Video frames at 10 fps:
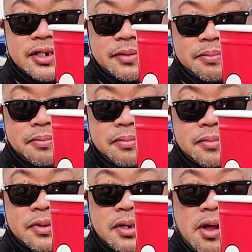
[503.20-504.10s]
dip.
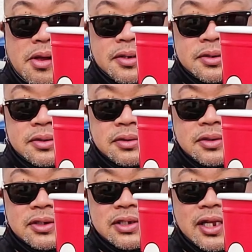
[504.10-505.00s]

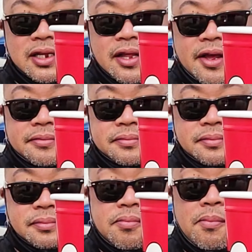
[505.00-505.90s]
Just like that.
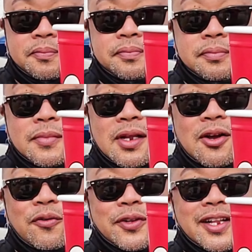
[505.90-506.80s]

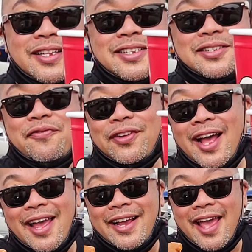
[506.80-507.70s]
Hopefully this doesn't
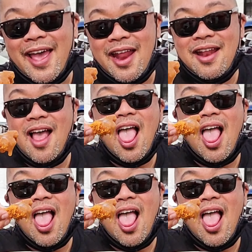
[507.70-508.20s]
fly again.